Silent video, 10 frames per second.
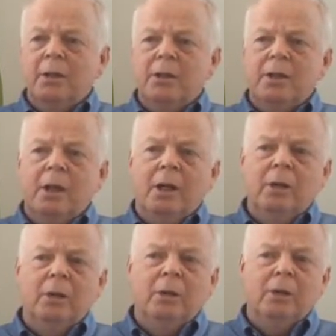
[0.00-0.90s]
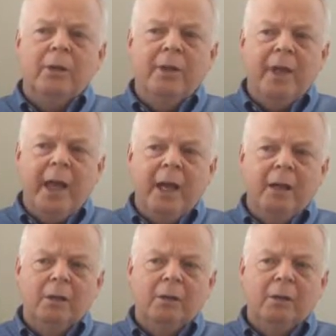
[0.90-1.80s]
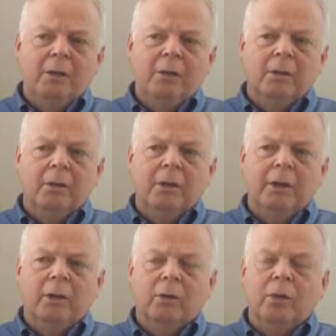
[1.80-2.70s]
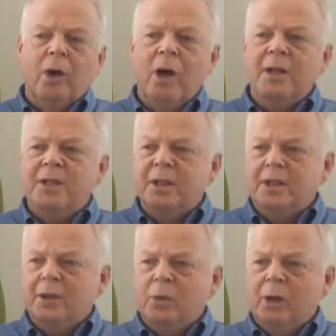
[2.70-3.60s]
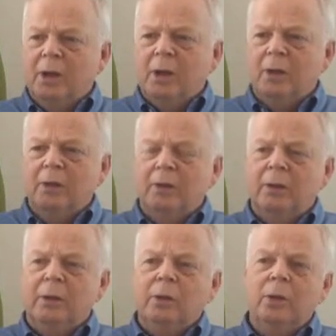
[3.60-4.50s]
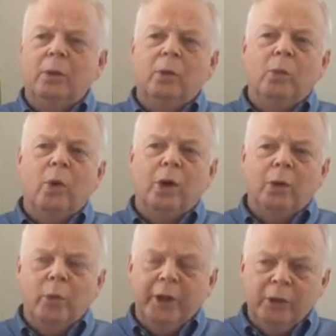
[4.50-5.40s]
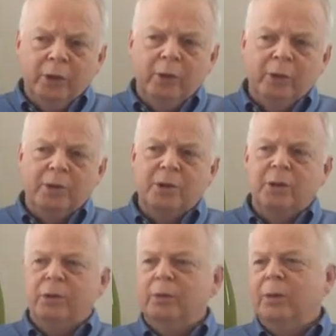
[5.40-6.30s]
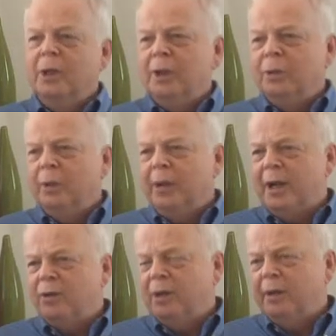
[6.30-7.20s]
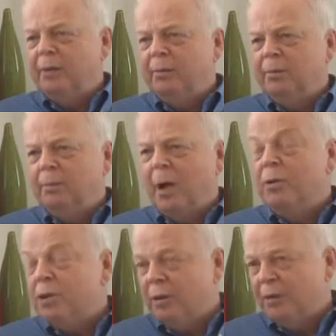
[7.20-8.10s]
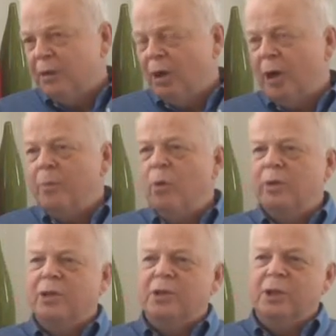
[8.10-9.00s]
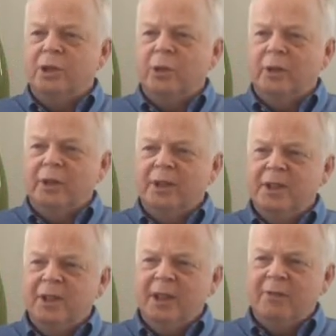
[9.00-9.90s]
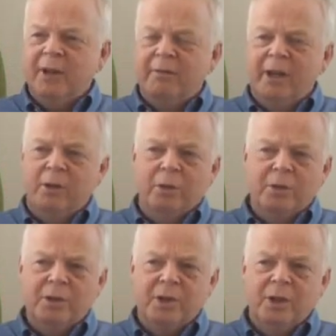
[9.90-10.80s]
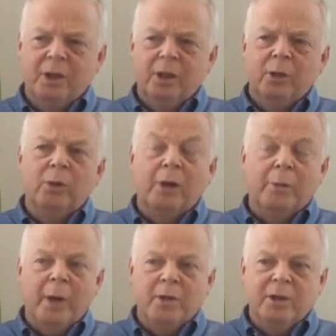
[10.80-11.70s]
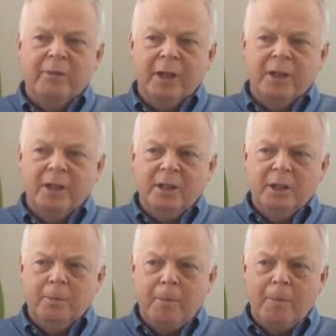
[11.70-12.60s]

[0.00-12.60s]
So then it arises, well, what can we do we naturally, most of the time, want to secure the listing if our vendor's really motivated.